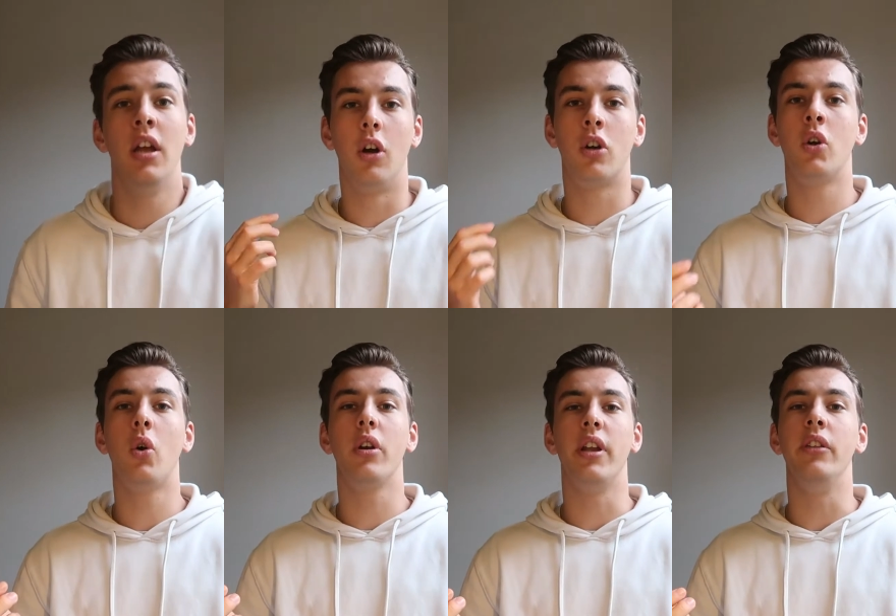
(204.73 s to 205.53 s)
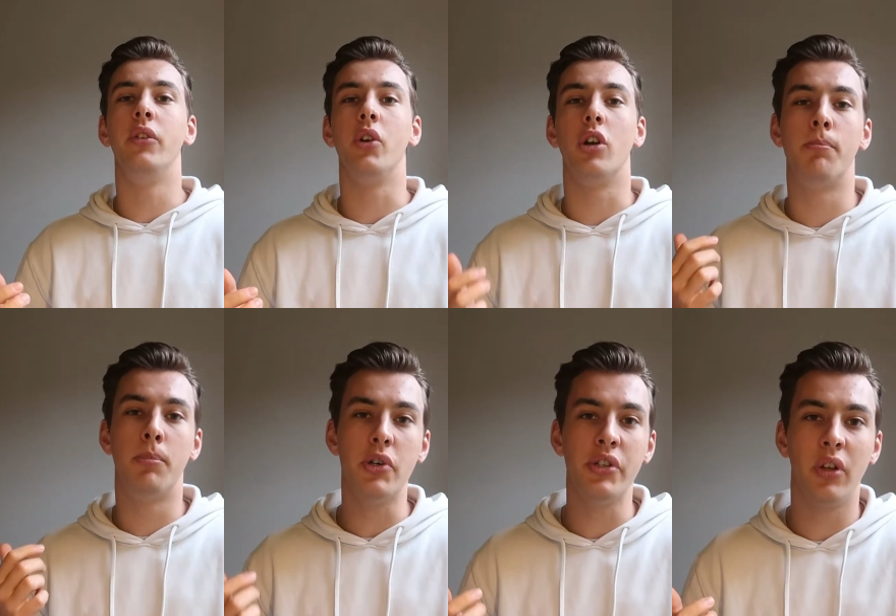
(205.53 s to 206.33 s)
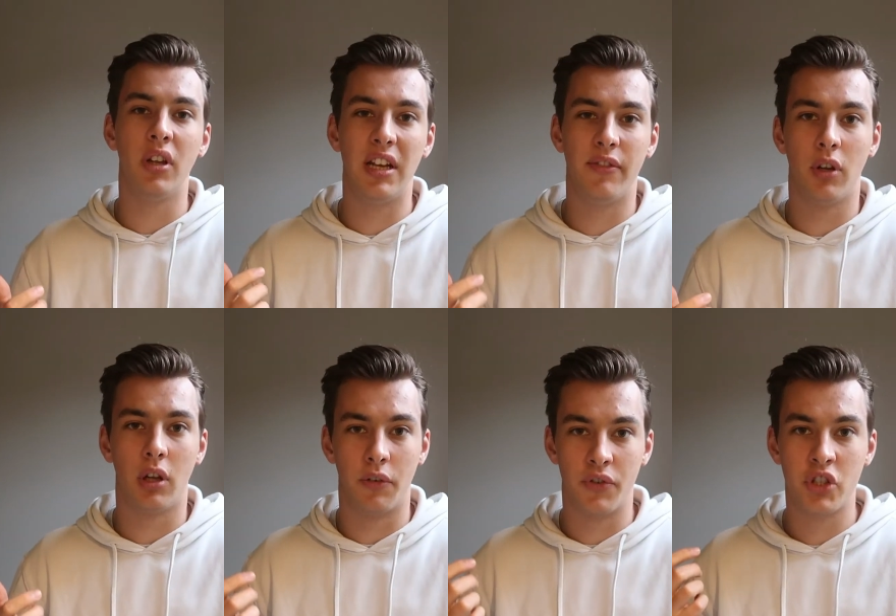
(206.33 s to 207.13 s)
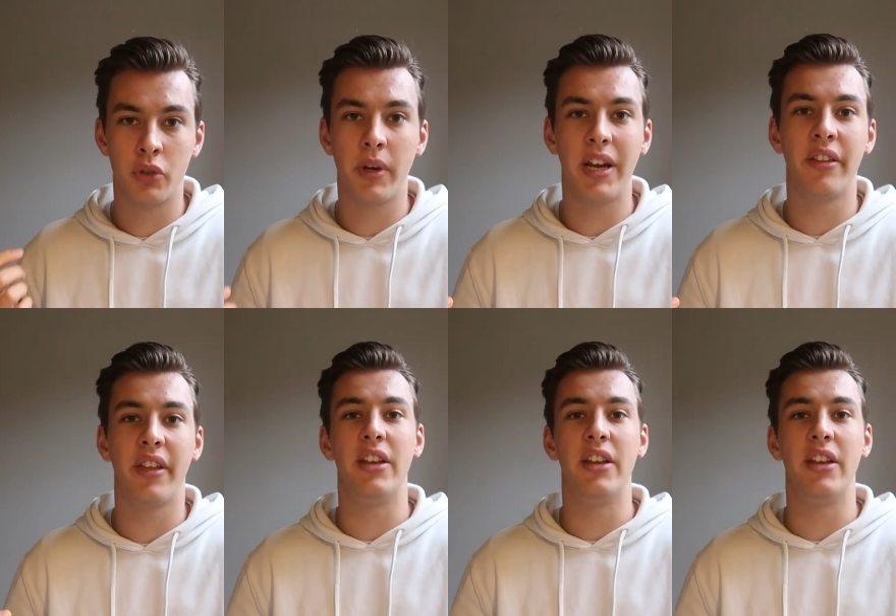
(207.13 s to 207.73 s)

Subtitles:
according to your personal level of strength,